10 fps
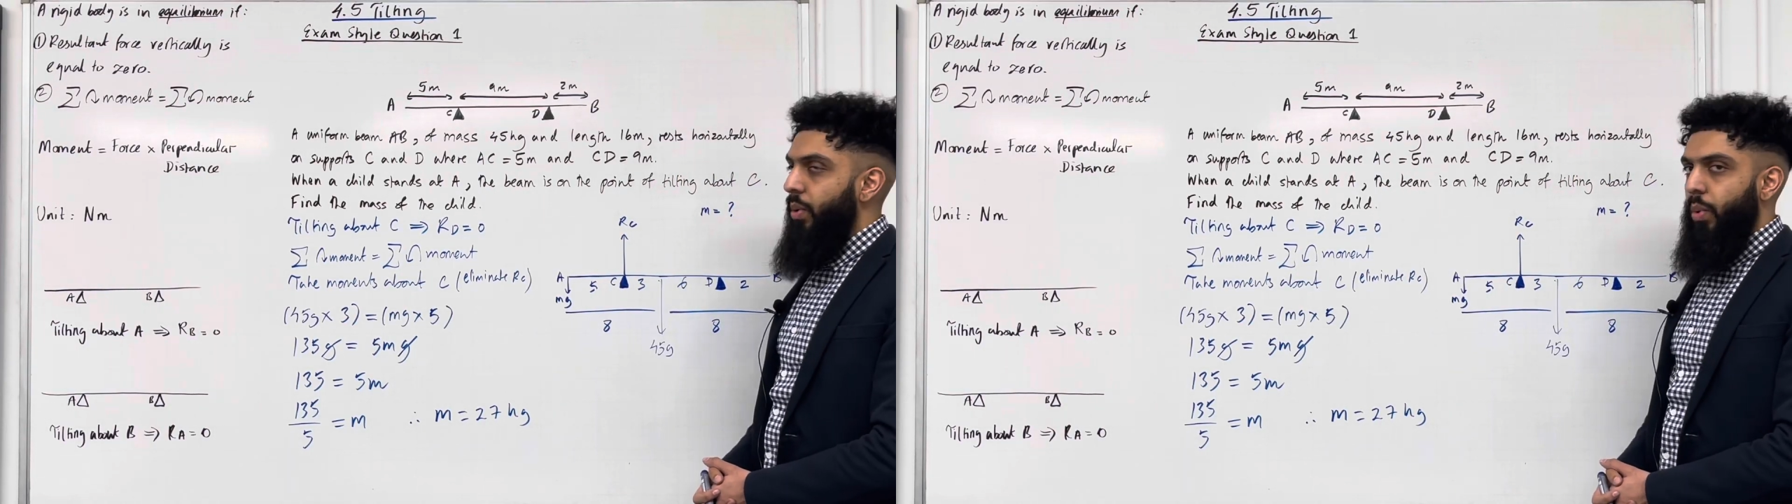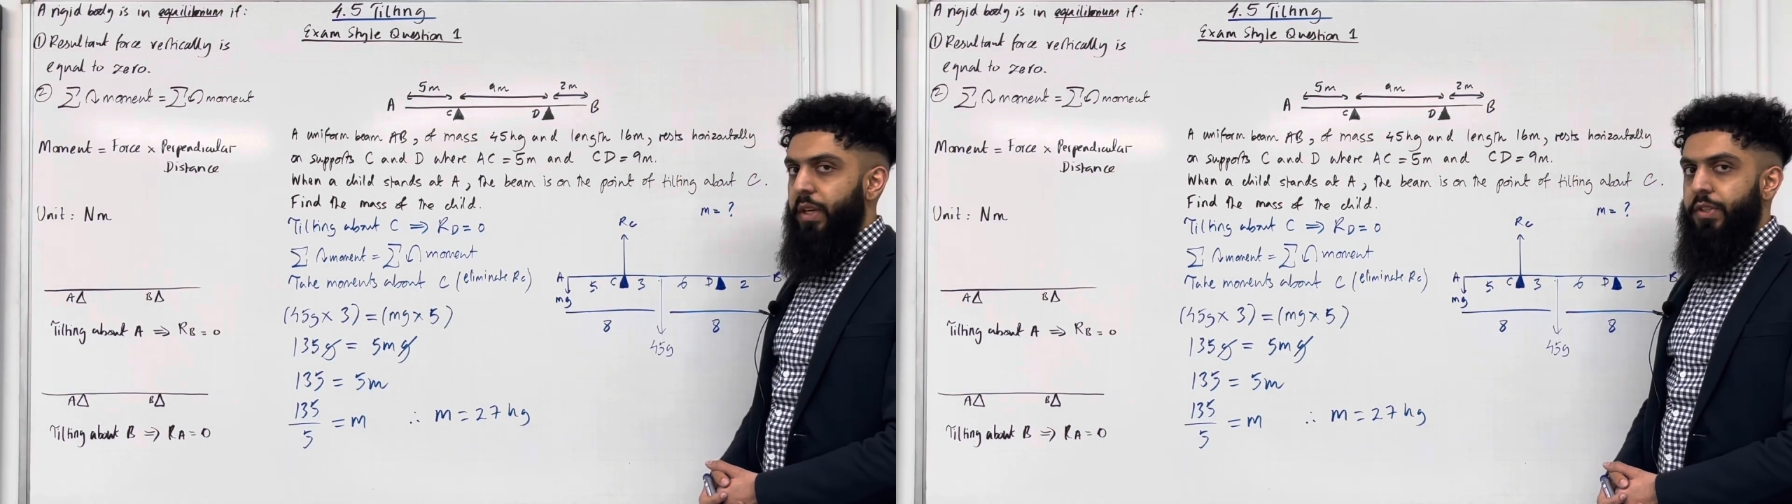
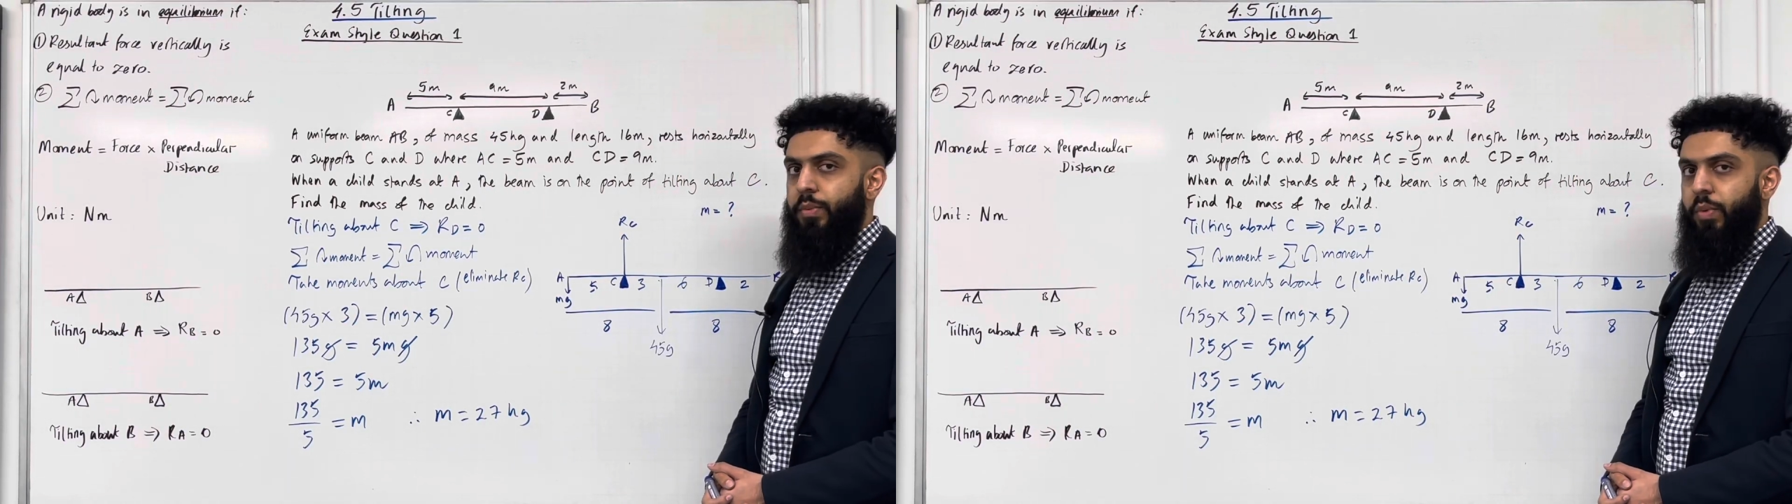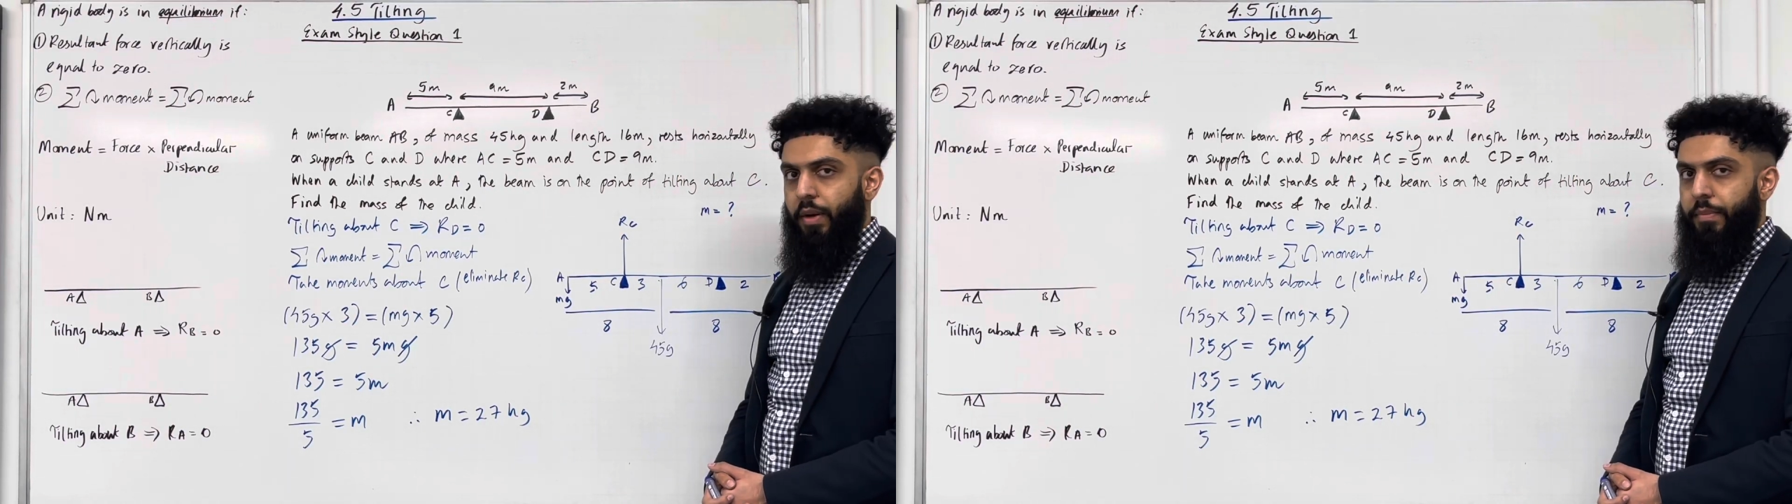
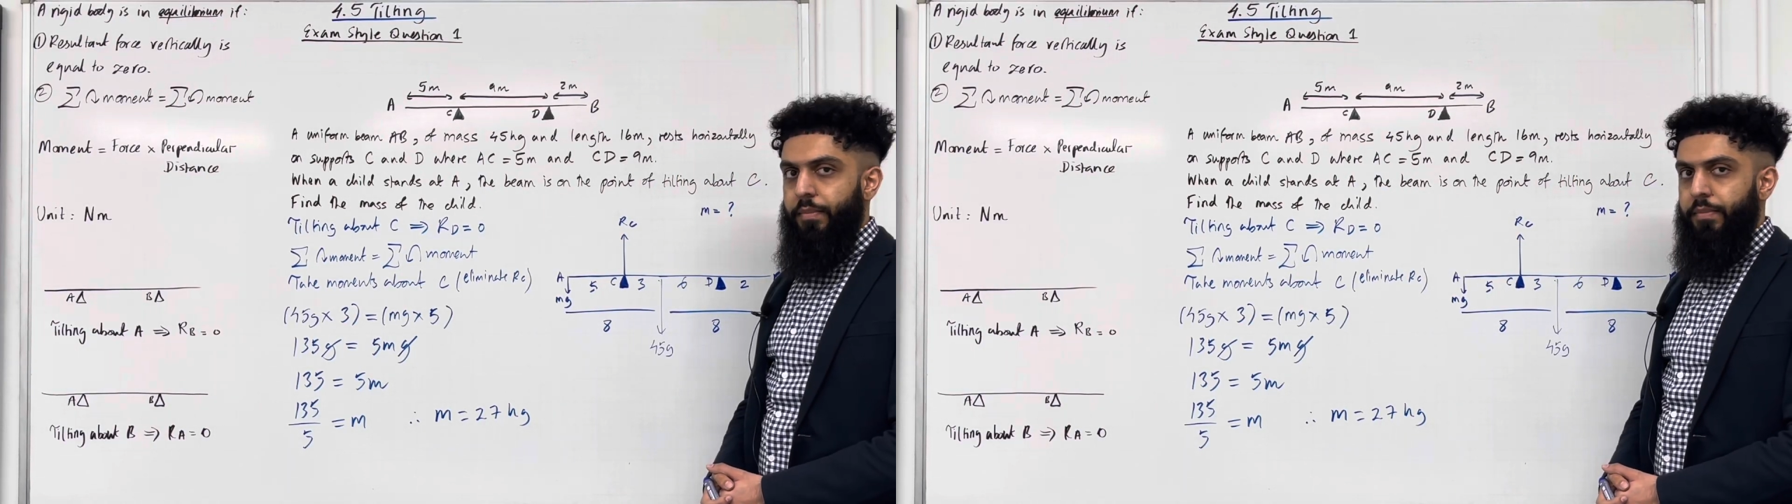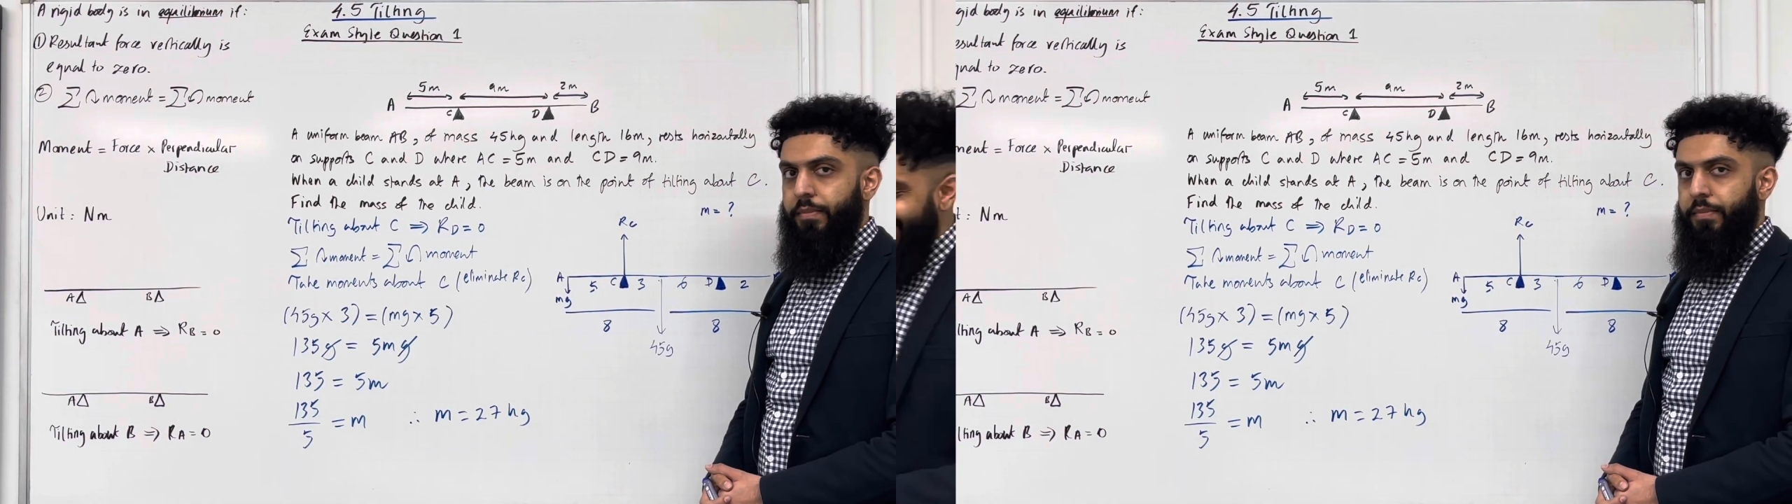question 1.
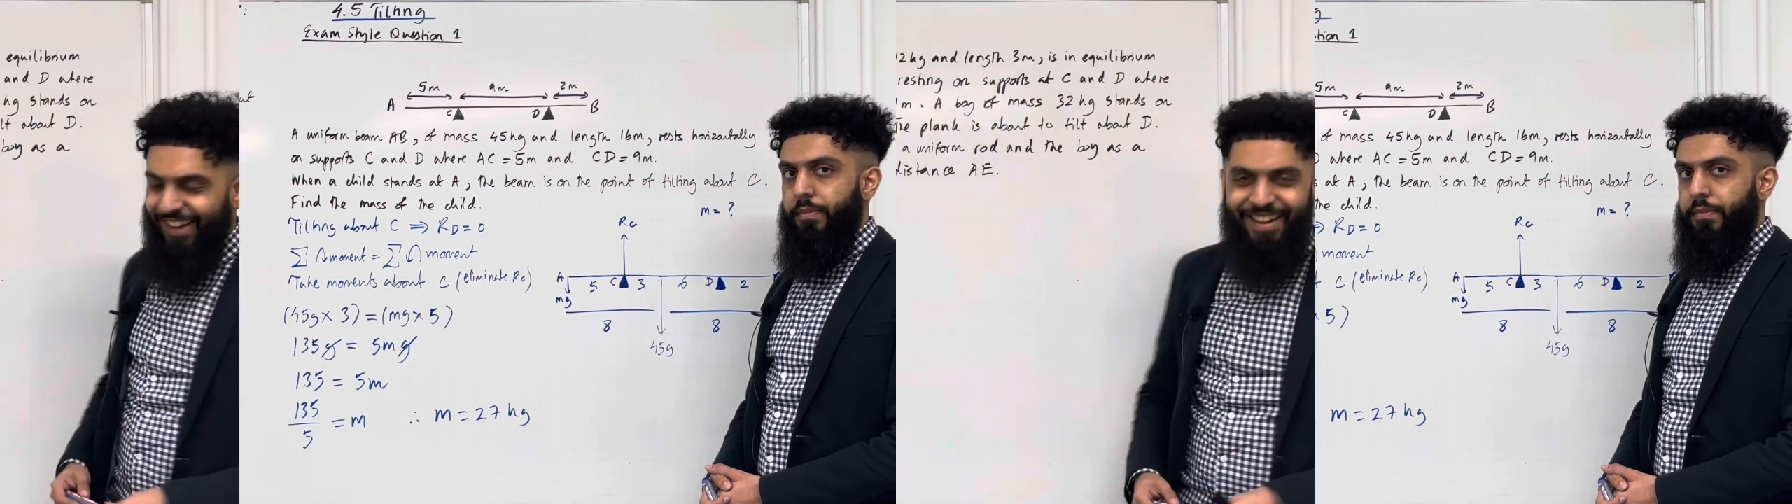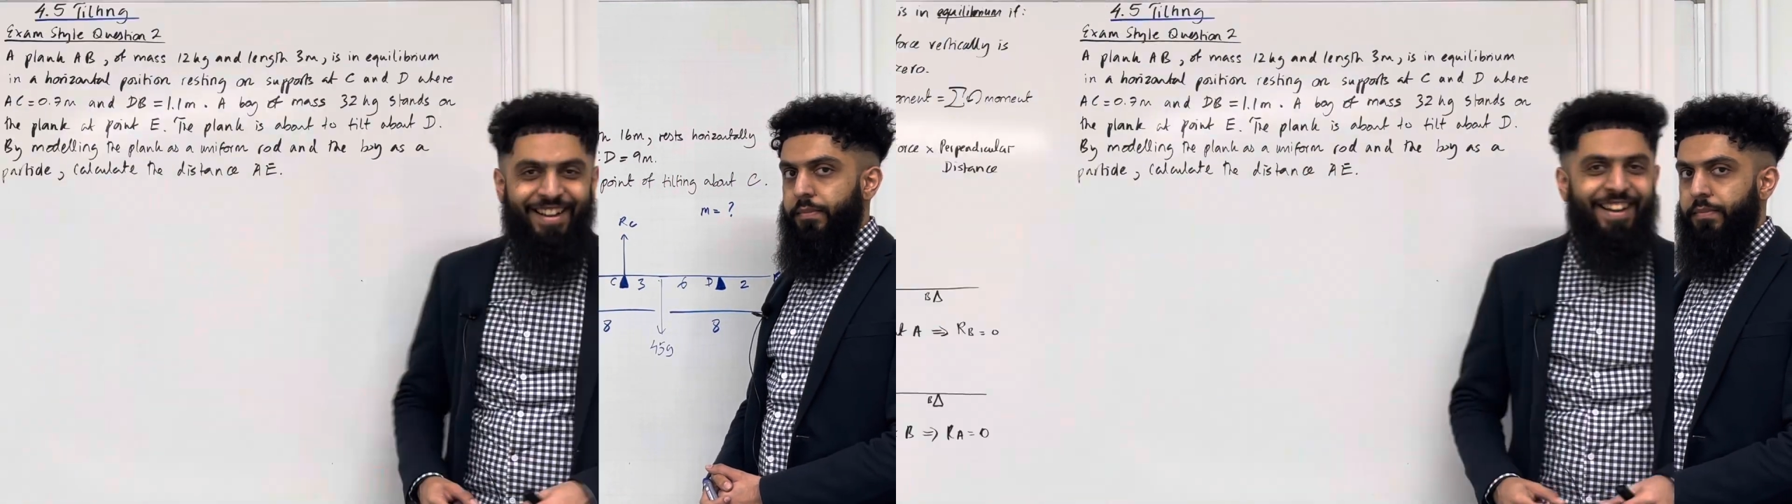
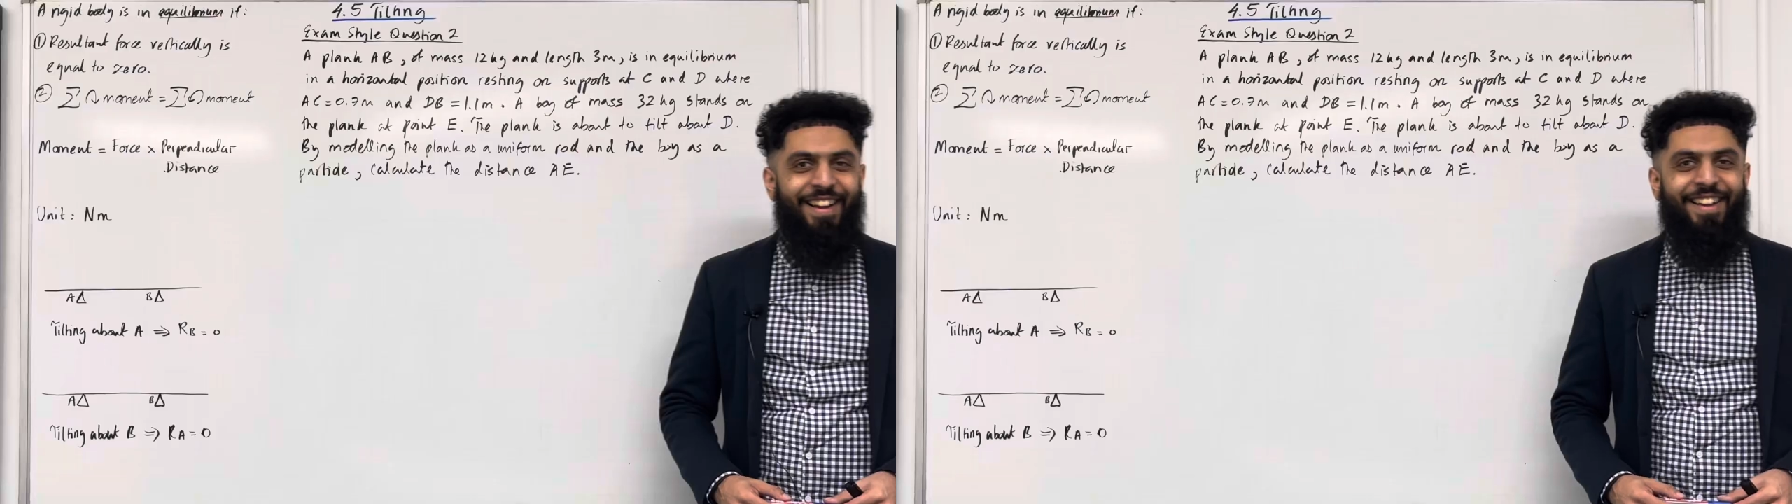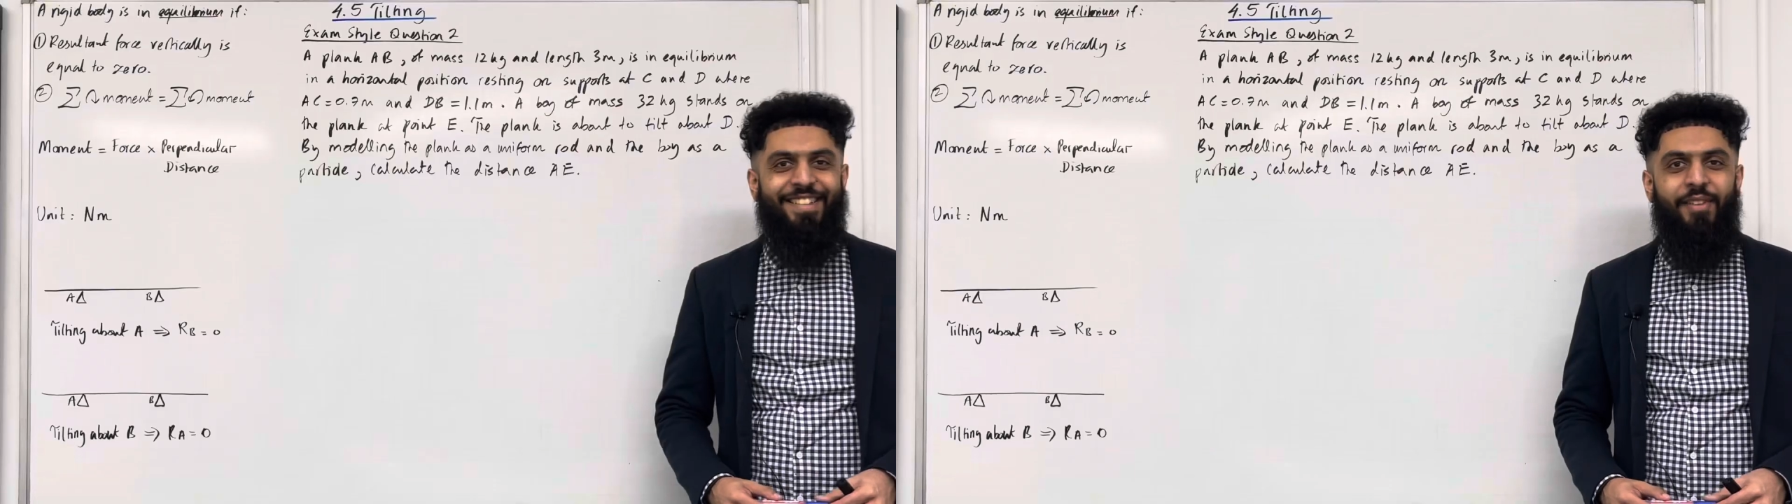Let's